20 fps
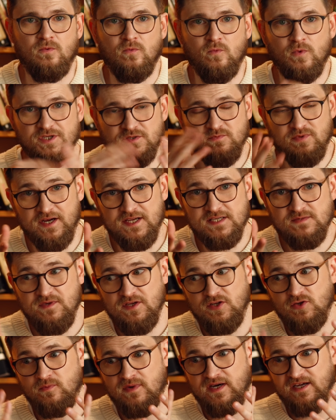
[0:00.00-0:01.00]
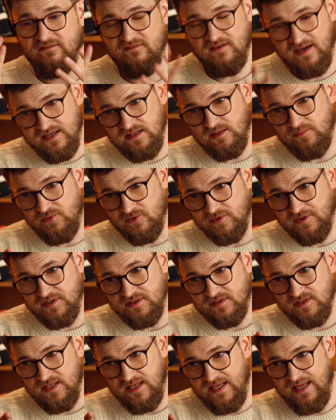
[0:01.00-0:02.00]
Which brings me to my final
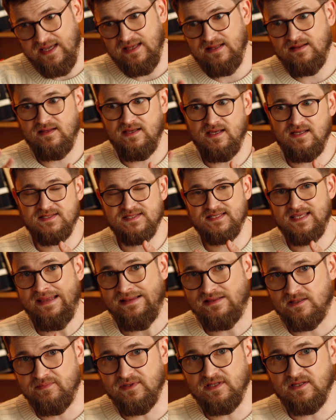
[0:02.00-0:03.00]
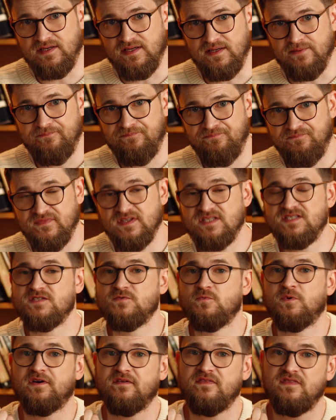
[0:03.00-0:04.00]
point, and it's scalability. This
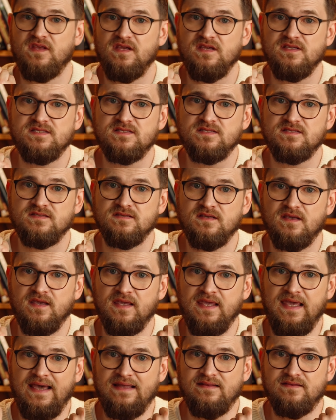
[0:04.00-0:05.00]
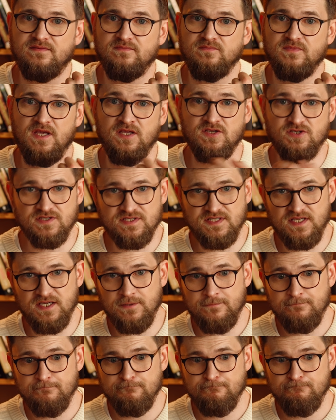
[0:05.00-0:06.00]
is where things get
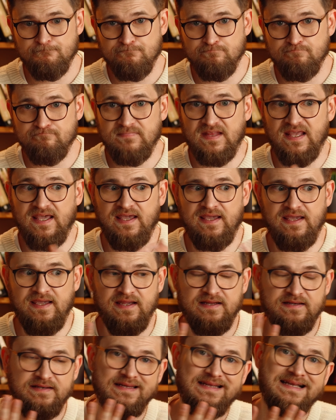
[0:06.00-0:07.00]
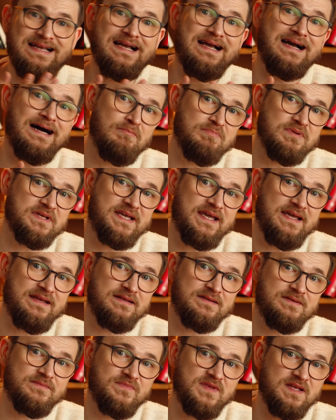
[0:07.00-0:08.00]
interesting and
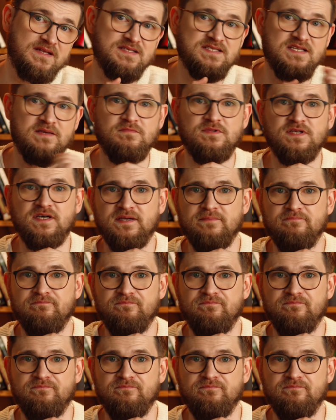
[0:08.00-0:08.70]
complicated at the same time.